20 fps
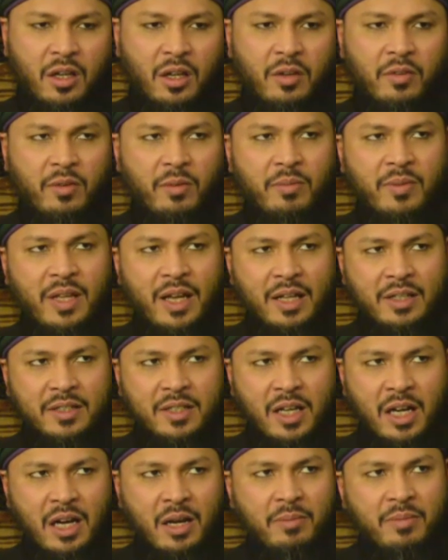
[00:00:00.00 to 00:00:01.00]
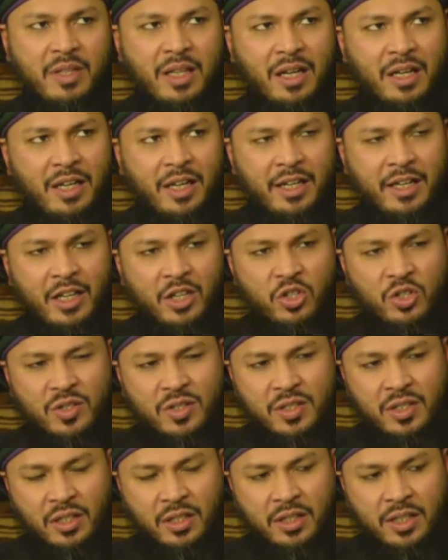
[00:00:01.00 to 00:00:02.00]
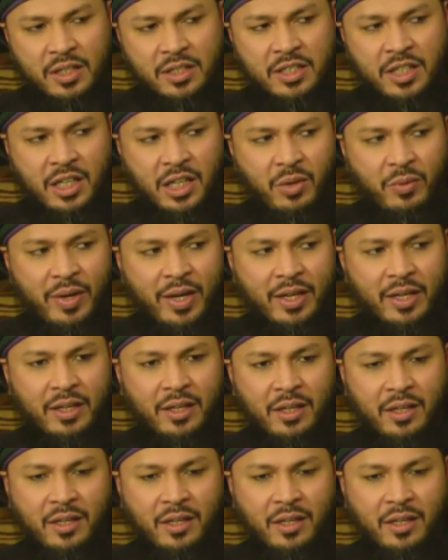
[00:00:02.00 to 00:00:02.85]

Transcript: From that time, that lineage is still continuing